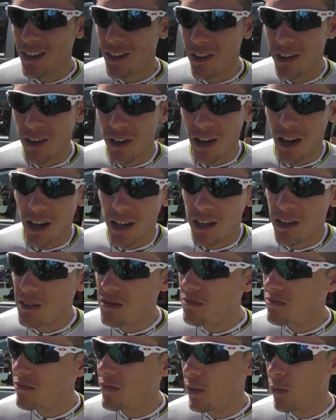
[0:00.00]
You know, like
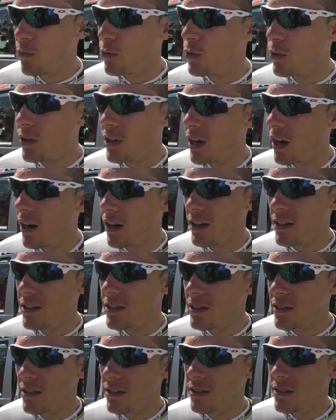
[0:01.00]
few
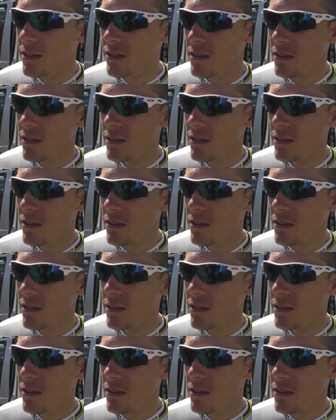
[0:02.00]
guys